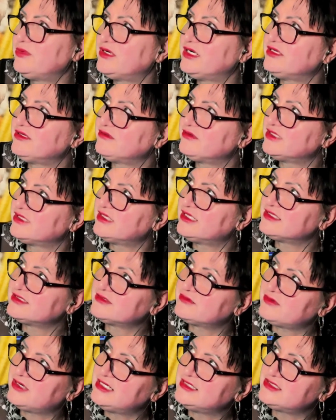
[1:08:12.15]
I don't think that's
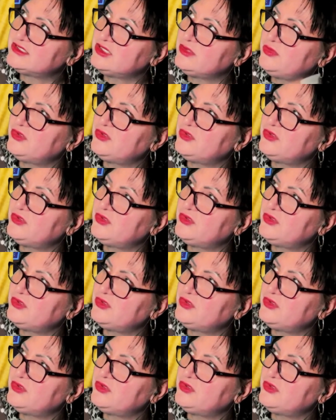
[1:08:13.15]
the right term.